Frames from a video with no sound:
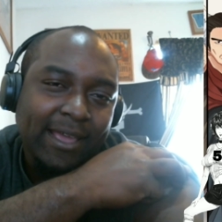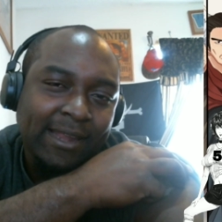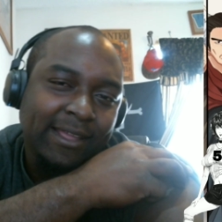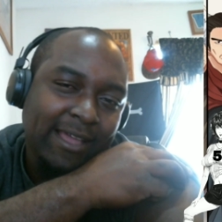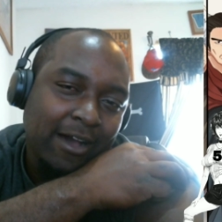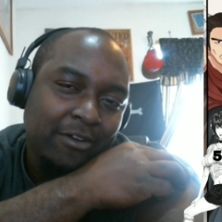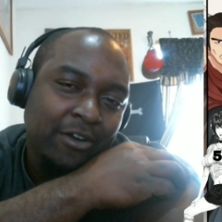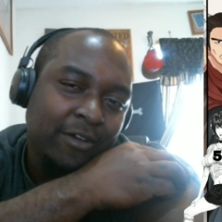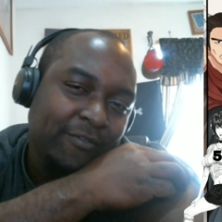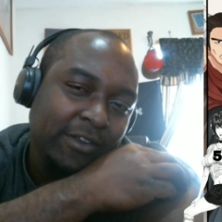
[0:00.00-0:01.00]
and
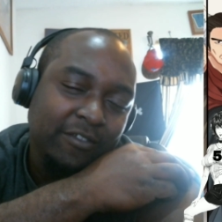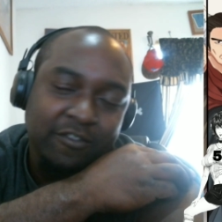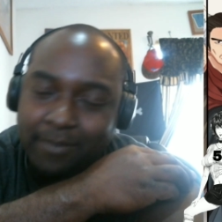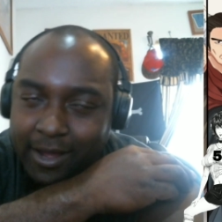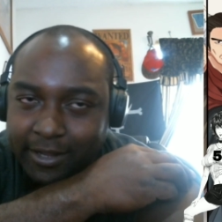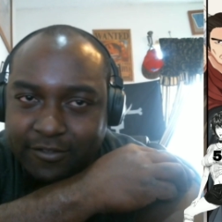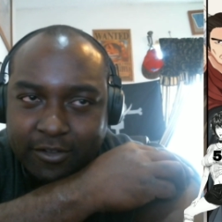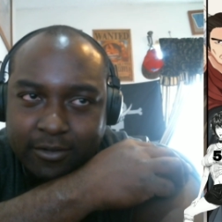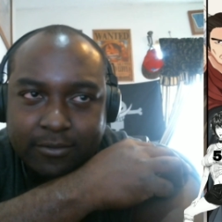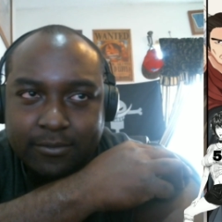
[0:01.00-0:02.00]
encountered uh, Phoenix's body. So,